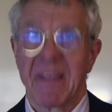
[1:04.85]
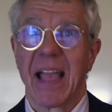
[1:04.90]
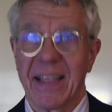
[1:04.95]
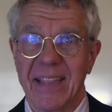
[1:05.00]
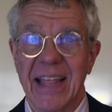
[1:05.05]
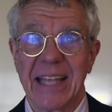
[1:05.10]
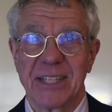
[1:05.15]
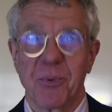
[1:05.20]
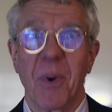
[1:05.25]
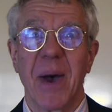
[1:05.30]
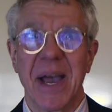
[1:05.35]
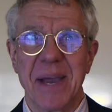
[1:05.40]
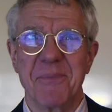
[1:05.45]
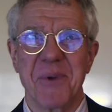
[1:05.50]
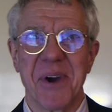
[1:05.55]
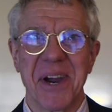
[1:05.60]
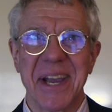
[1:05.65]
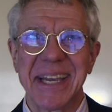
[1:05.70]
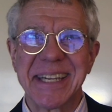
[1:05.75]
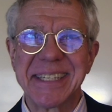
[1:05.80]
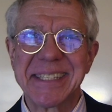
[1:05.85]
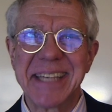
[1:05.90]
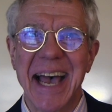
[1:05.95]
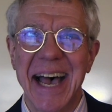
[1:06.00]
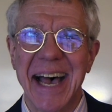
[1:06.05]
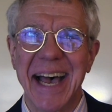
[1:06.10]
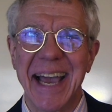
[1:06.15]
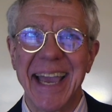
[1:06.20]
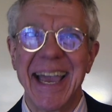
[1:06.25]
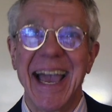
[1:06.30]
That's why I'm wearing a
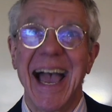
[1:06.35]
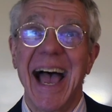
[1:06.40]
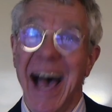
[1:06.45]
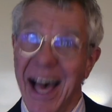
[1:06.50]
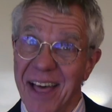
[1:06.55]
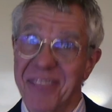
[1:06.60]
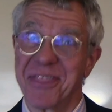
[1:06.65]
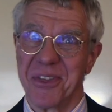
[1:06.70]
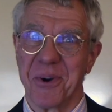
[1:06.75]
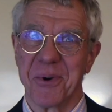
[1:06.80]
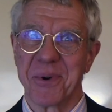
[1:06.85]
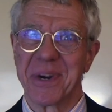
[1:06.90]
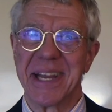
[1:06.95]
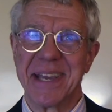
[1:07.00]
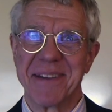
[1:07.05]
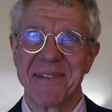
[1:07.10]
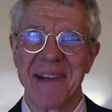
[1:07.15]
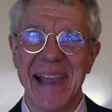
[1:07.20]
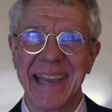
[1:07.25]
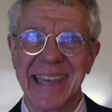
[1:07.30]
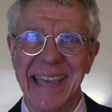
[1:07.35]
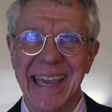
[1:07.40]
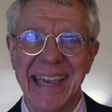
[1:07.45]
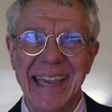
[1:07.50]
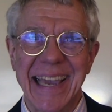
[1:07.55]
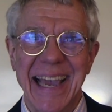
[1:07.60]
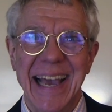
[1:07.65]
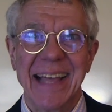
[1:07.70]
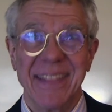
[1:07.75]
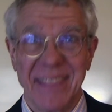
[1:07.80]
tie, authority ranking.
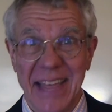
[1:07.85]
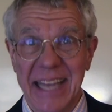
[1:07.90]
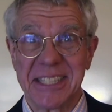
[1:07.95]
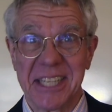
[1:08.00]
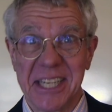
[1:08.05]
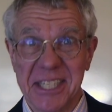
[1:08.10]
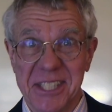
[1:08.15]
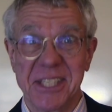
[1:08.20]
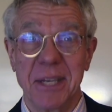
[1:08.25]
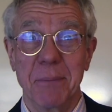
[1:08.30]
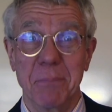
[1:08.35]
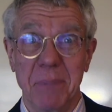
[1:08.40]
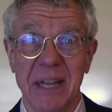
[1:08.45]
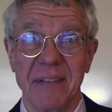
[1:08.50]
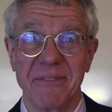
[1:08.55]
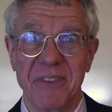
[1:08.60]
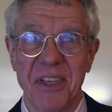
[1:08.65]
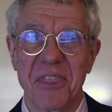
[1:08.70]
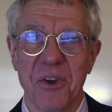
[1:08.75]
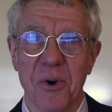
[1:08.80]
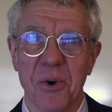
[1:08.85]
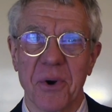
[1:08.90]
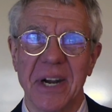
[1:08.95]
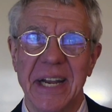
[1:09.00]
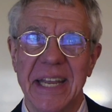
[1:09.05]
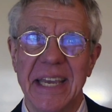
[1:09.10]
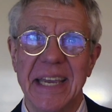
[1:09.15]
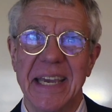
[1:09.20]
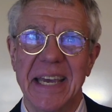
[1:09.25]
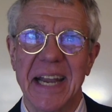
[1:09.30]
That's a symbol of
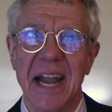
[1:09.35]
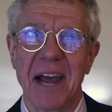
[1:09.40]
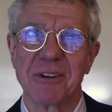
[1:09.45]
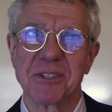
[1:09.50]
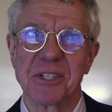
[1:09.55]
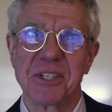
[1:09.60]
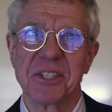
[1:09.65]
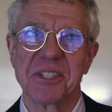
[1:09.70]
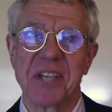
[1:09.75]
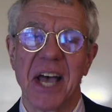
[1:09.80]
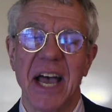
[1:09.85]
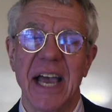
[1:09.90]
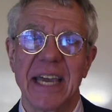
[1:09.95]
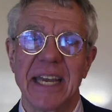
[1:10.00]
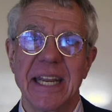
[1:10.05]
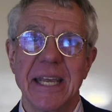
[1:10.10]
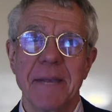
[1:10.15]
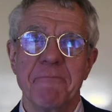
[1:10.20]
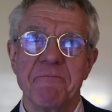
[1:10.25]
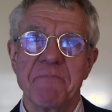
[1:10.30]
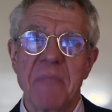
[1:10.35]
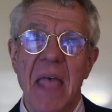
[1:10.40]
authority in our society.